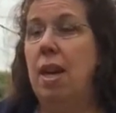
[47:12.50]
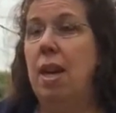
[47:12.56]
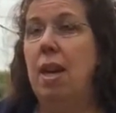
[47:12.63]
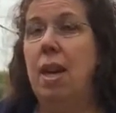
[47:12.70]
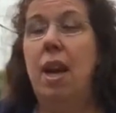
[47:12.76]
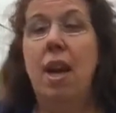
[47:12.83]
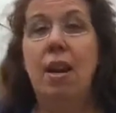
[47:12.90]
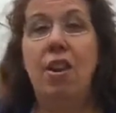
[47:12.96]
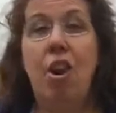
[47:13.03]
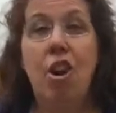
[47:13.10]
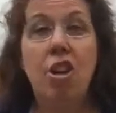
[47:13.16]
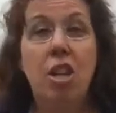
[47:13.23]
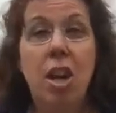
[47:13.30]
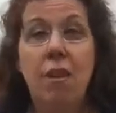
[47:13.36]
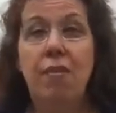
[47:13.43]
and I had a
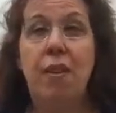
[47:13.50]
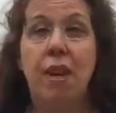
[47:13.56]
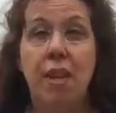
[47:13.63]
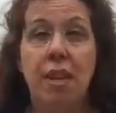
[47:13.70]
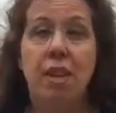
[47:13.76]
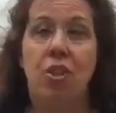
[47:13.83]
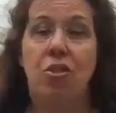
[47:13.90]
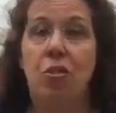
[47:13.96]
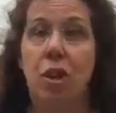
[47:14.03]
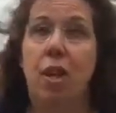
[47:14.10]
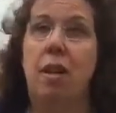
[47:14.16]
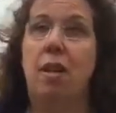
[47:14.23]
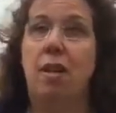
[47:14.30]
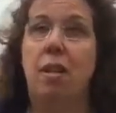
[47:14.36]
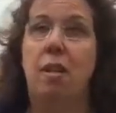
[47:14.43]
hard time finding the
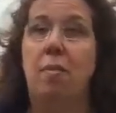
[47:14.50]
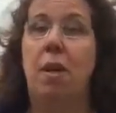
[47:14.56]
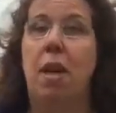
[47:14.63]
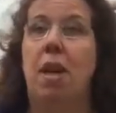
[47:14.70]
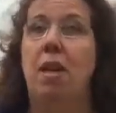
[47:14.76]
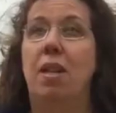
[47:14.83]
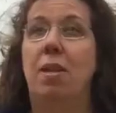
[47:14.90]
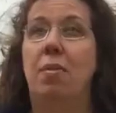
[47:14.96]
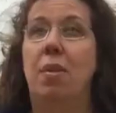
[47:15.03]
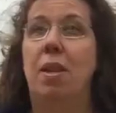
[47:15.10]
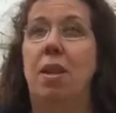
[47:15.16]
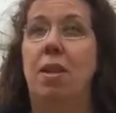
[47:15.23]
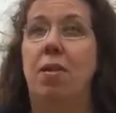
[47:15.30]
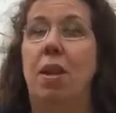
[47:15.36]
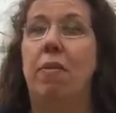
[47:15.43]
trail to be honest
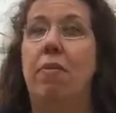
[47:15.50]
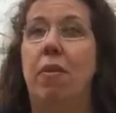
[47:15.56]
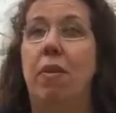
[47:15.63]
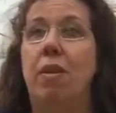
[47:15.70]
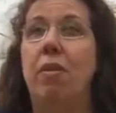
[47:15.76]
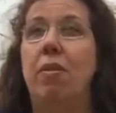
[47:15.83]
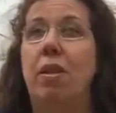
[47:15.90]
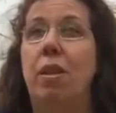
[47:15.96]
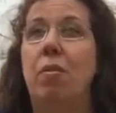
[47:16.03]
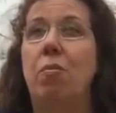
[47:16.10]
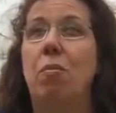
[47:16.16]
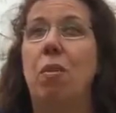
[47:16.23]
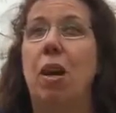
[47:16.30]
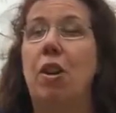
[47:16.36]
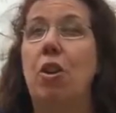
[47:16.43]
with you at first. It,
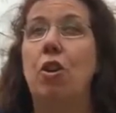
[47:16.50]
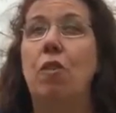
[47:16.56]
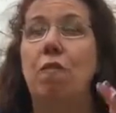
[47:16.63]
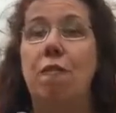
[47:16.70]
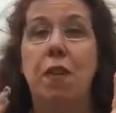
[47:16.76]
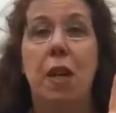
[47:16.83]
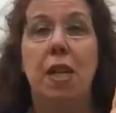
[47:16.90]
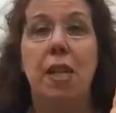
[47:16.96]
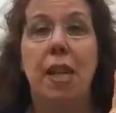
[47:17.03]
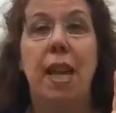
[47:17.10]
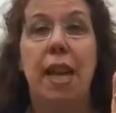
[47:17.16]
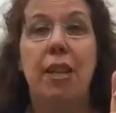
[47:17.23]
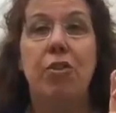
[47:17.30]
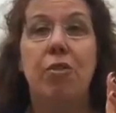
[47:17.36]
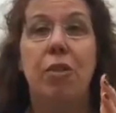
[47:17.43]
I couldn't find the
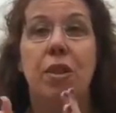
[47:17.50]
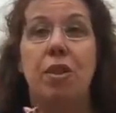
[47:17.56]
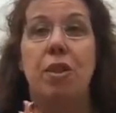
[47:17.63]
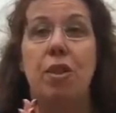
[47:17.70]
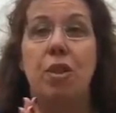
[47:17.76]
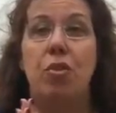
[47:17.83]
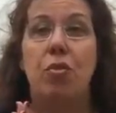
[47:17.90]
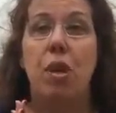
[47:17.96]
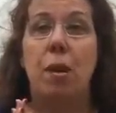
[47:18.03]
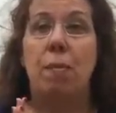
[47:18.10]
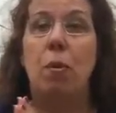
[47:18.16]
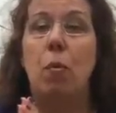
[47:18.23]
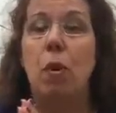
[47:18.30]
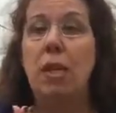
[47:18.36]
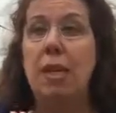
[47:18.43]
entrance to the trail
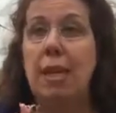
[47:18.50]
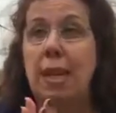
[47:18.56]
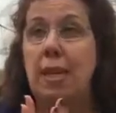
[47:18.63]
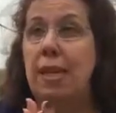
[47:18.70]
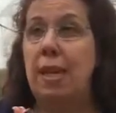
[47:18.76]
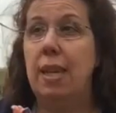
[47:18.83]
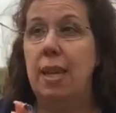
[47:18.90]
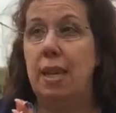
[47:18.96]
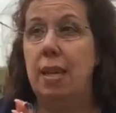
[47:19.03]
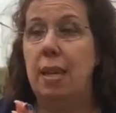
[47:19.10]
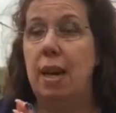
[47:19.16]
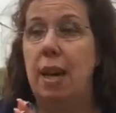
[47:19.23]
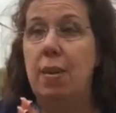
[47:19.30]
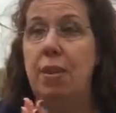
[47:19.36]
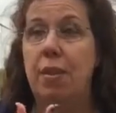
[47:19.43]
but once I did
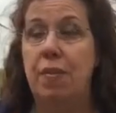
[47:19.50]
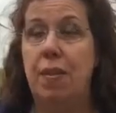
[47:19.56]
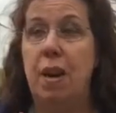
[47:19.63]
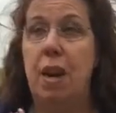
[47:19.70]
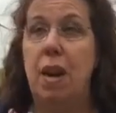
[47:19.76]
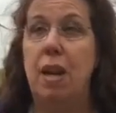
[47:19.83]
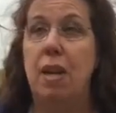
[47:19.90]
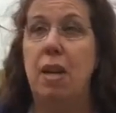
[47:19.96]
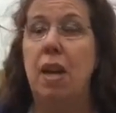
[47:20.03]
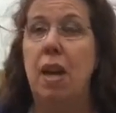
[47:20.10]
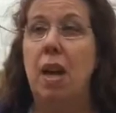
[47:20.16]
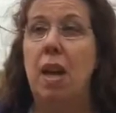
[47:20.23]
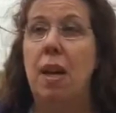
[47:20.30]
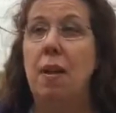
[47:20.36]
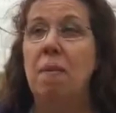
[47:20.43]
I was fine.
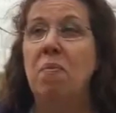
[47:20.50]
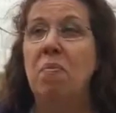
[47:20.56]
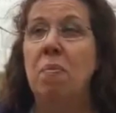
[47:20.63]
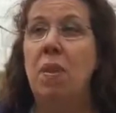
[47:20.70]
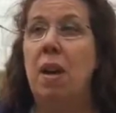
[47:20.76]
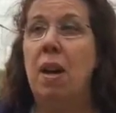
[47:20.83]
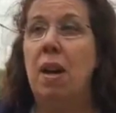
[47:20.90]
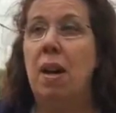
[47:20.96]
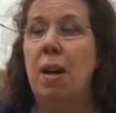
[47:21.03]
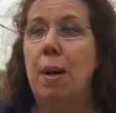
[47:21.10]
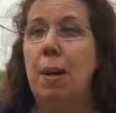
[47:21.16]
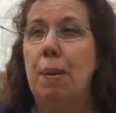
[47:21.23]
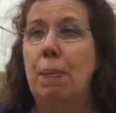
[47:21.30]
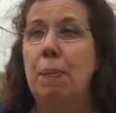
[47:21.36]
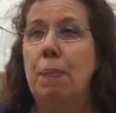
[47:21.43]

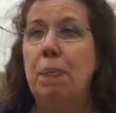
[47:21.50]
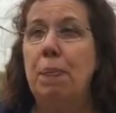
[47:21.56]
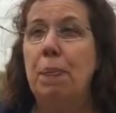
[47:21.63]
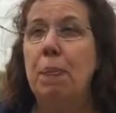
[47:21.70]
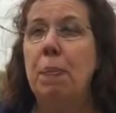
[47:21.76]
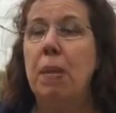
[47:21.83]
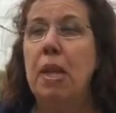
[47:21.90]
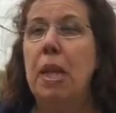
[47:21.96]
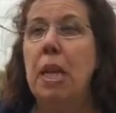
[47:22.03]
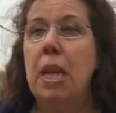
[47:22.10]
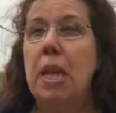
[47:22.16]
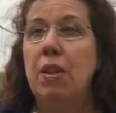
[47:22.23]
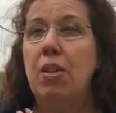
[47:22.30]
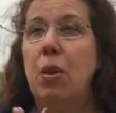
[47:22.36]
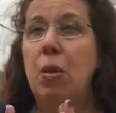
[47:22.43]
Um,
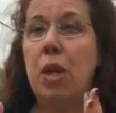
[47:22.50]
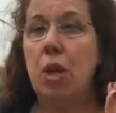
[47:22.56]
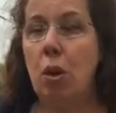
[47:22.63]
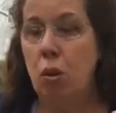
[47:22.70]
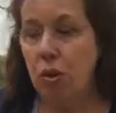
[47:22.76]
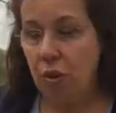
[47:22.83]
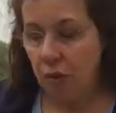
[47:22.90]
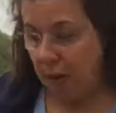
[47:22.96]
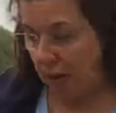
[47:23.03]
so it goes